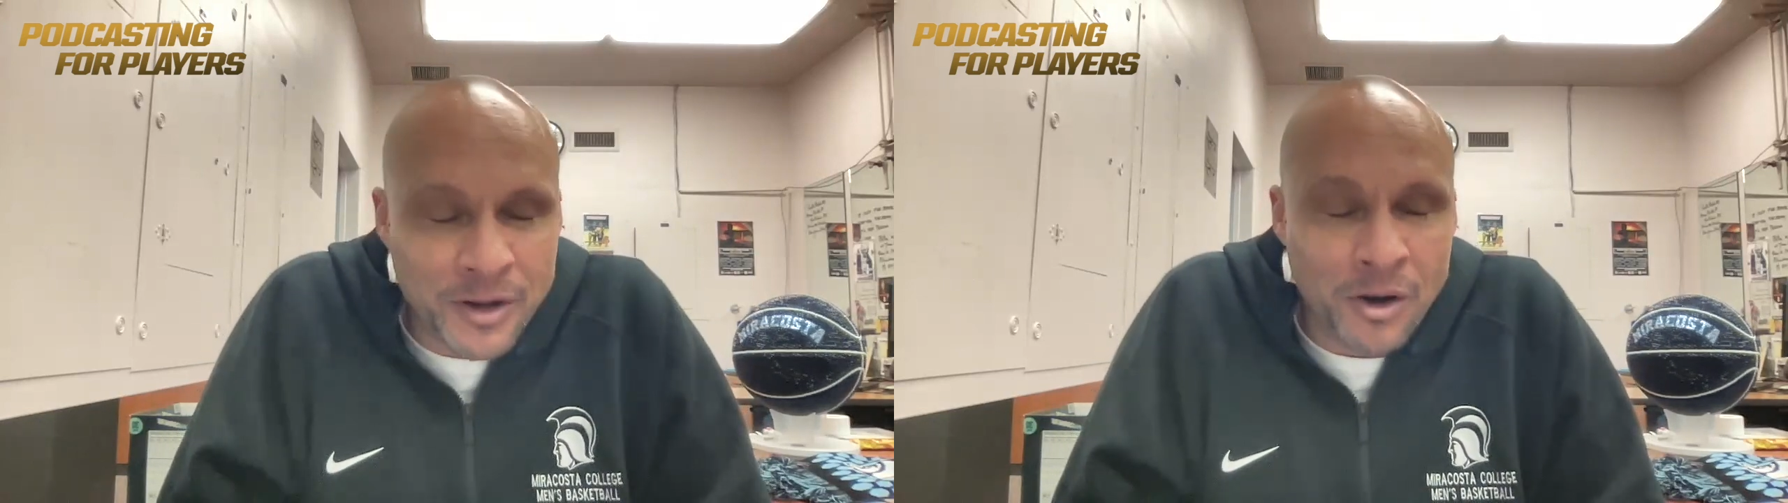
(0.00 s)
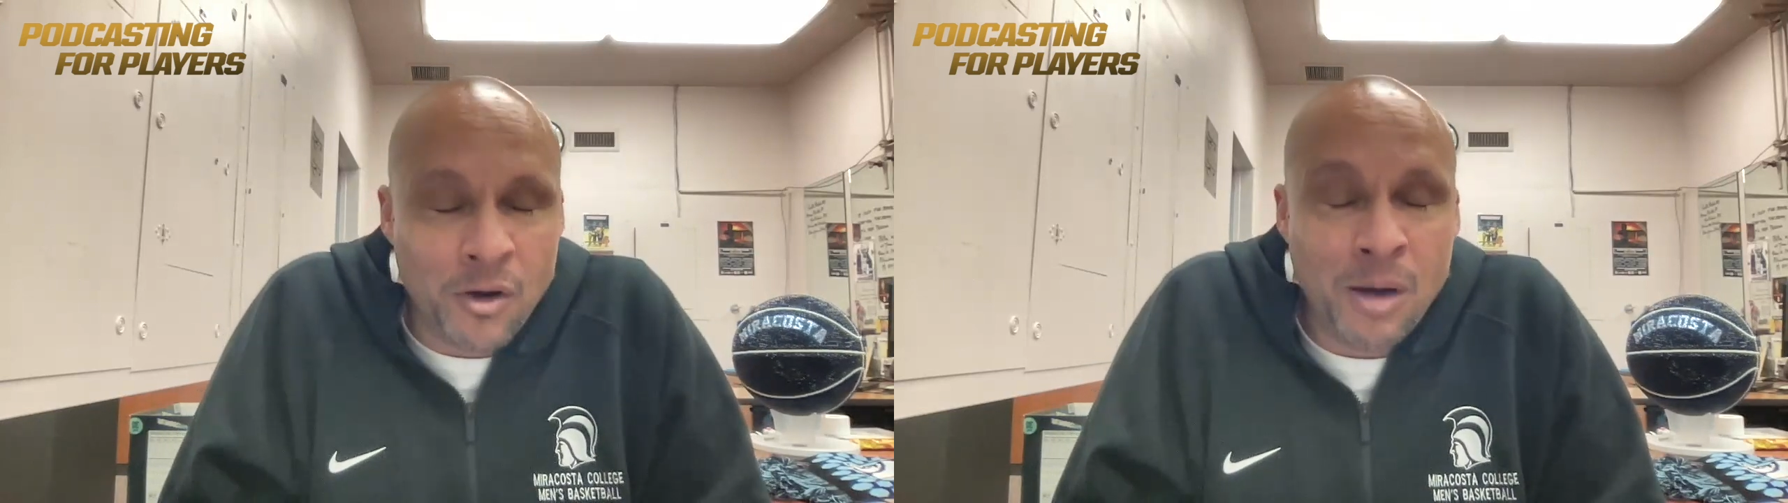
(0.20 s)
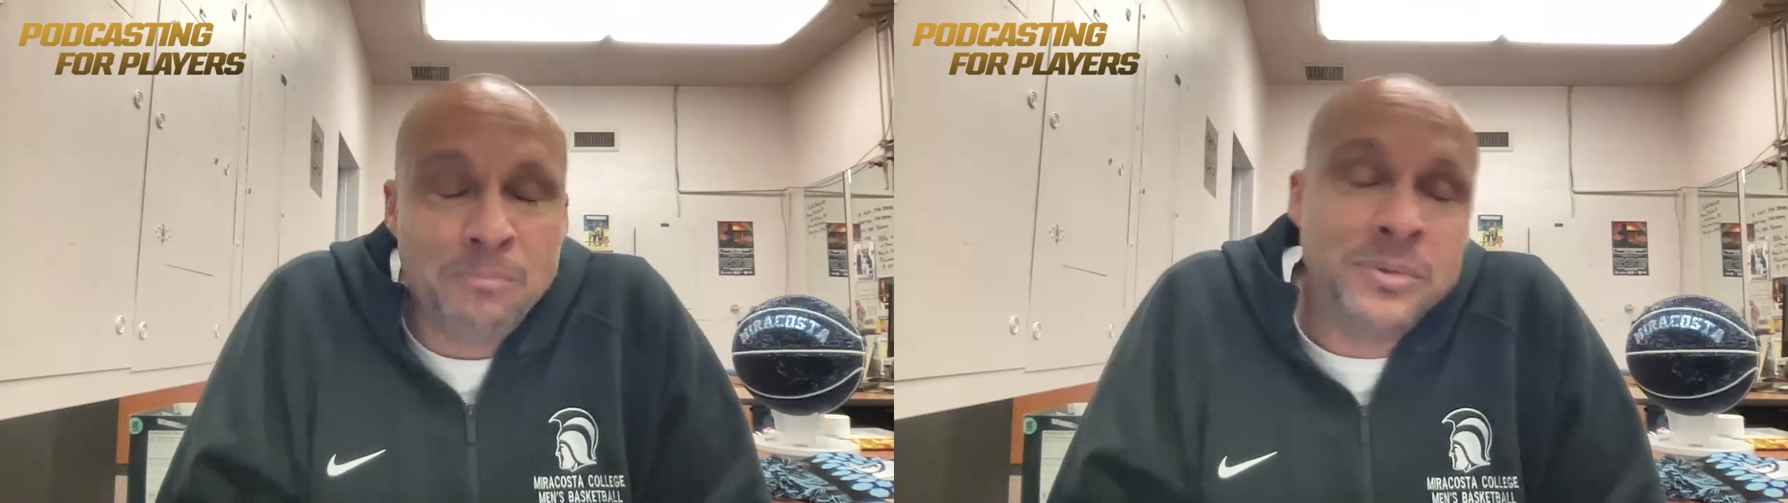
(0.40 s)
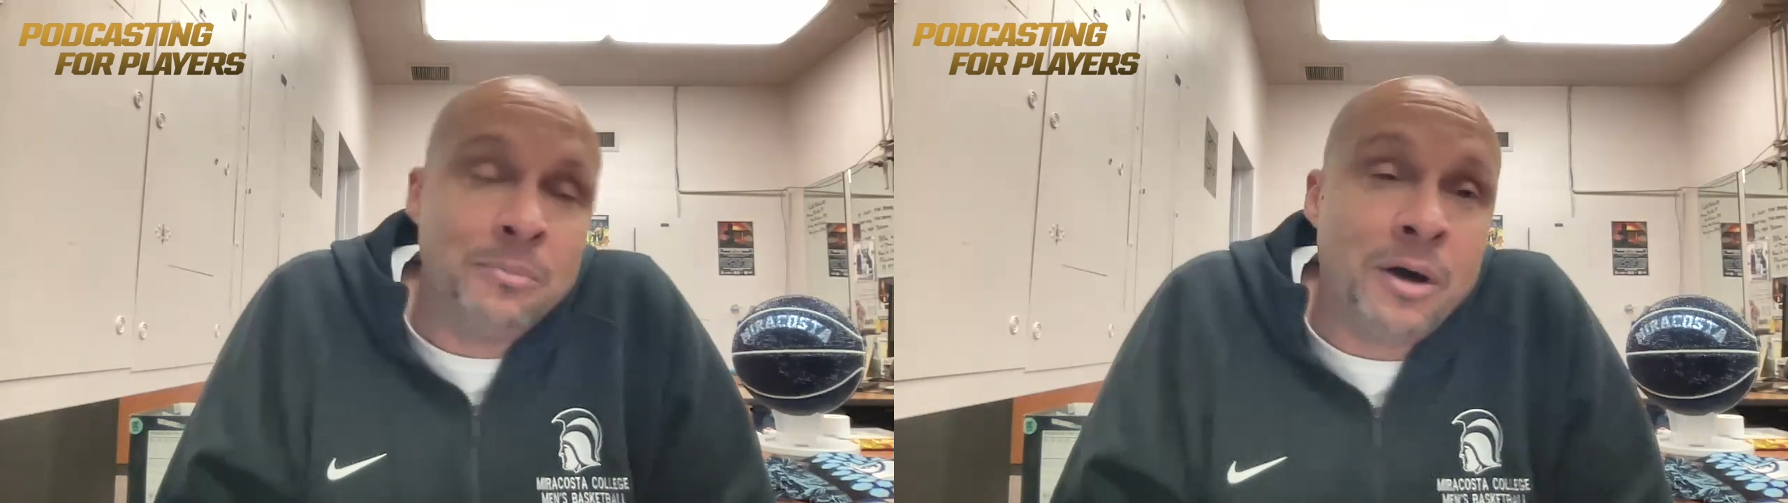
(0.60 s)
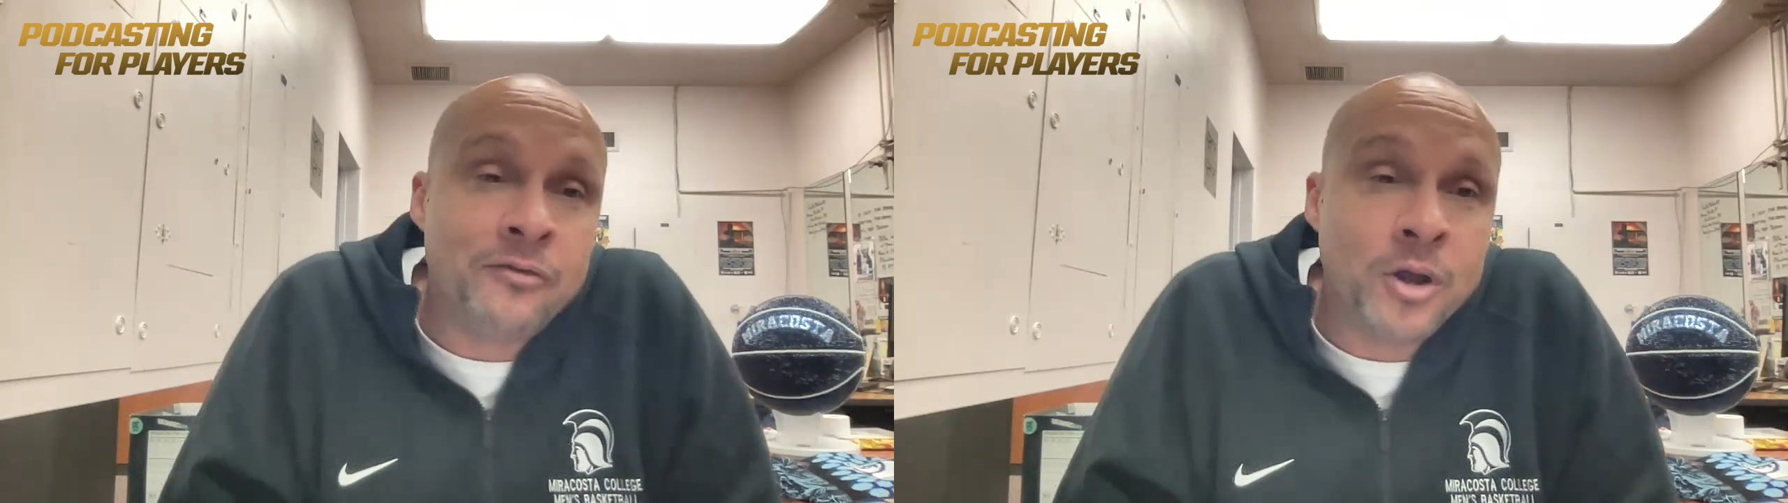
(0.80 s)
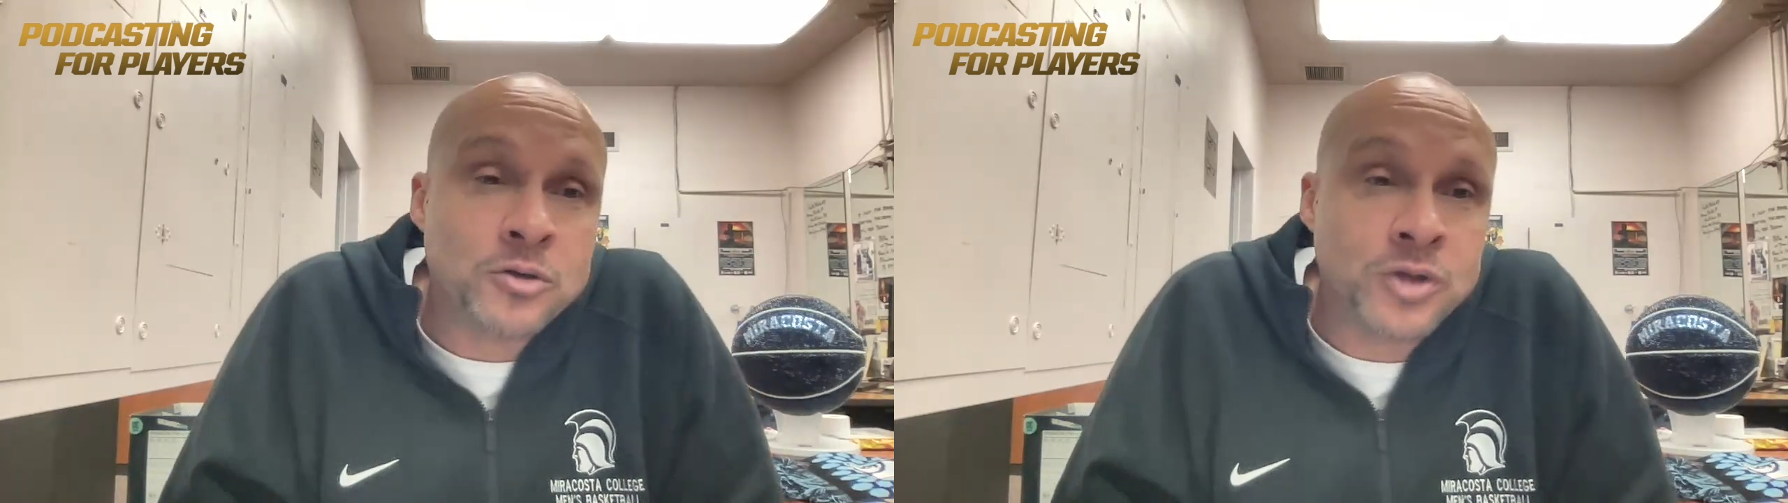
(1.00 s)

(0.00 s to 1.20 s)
you know the buffalo